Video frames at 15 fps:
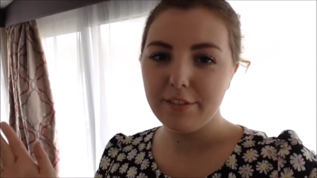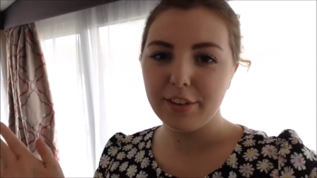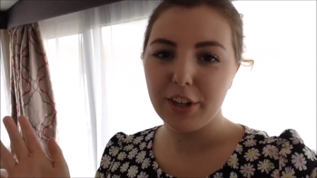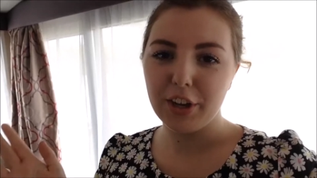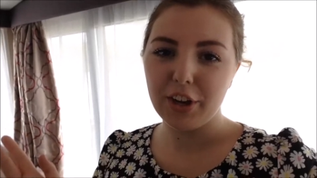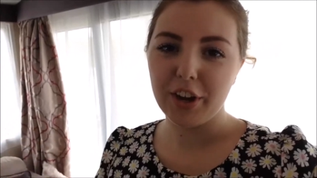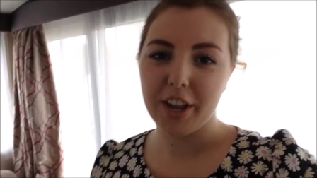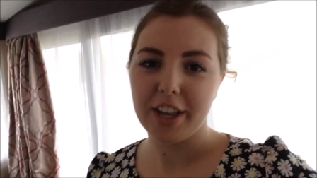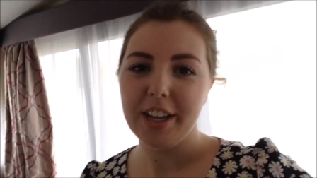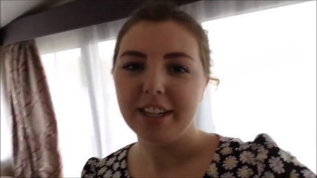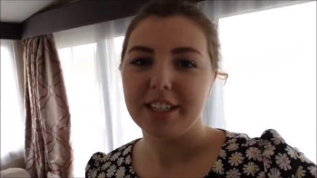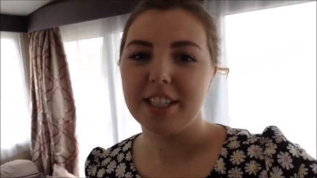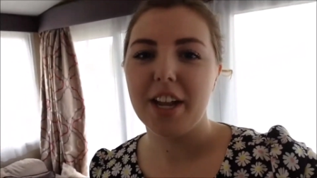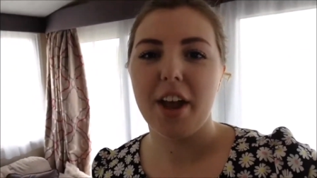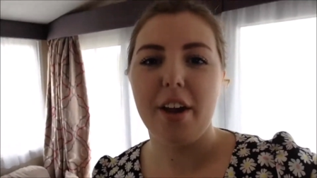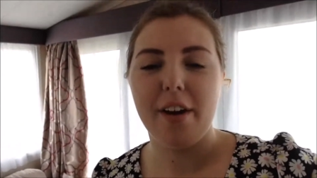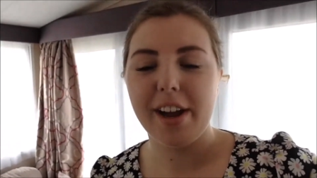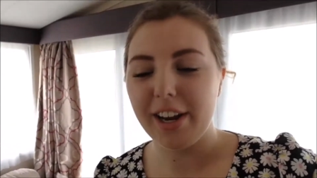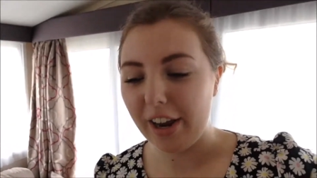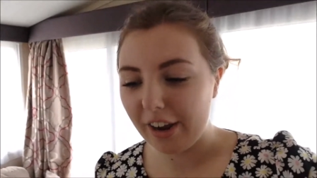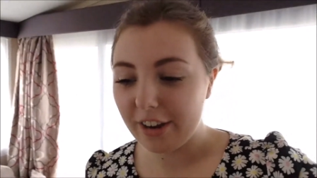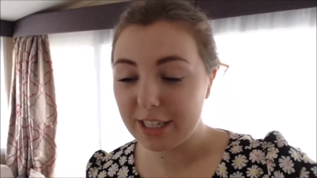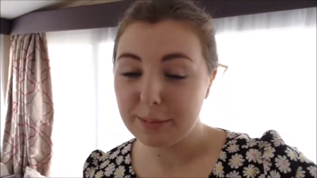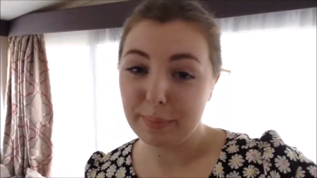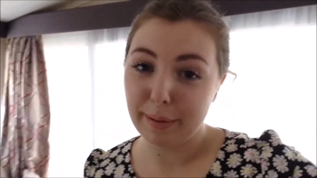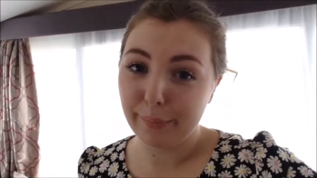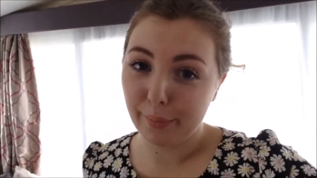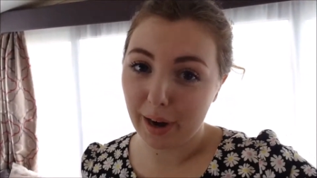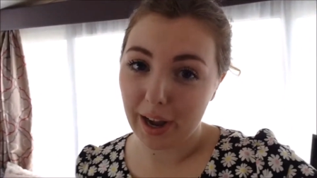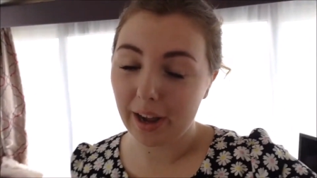vlog! So I know it's
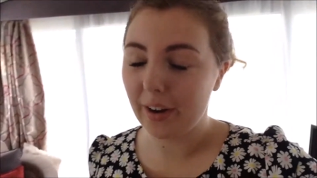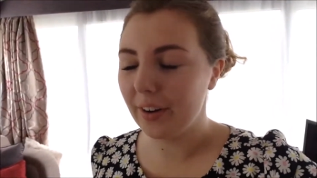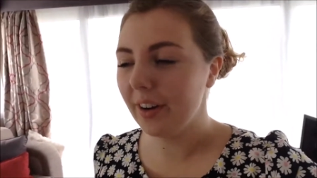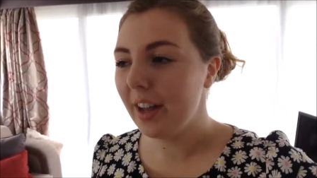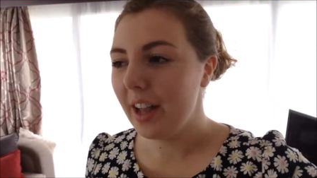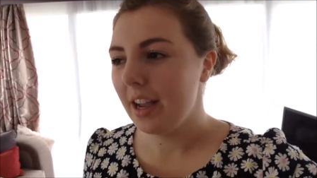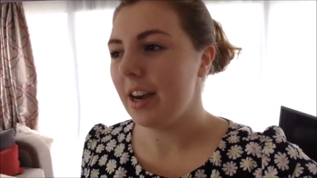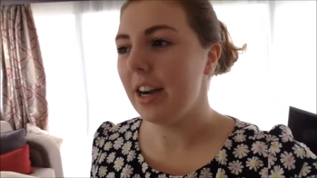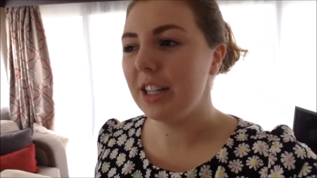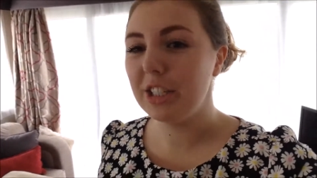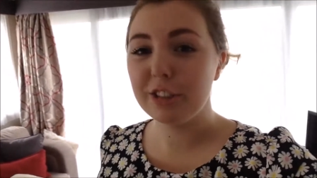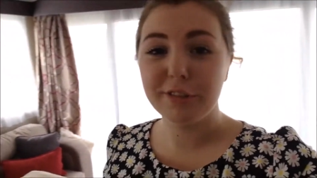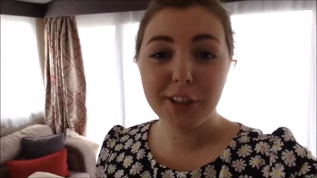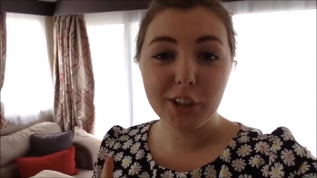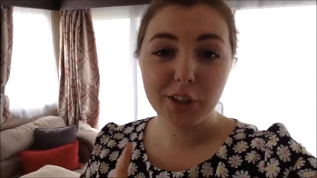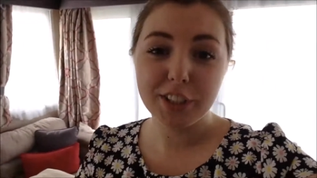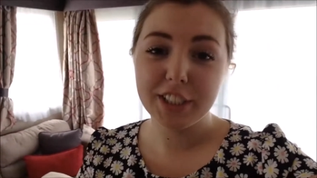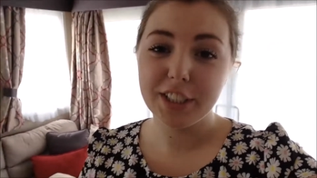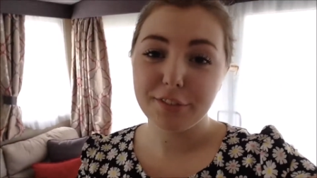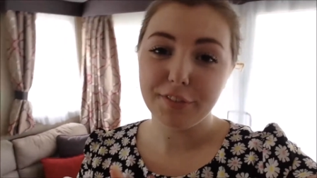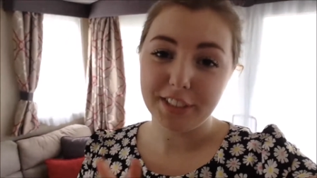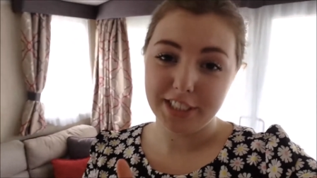been a while. I just recorded a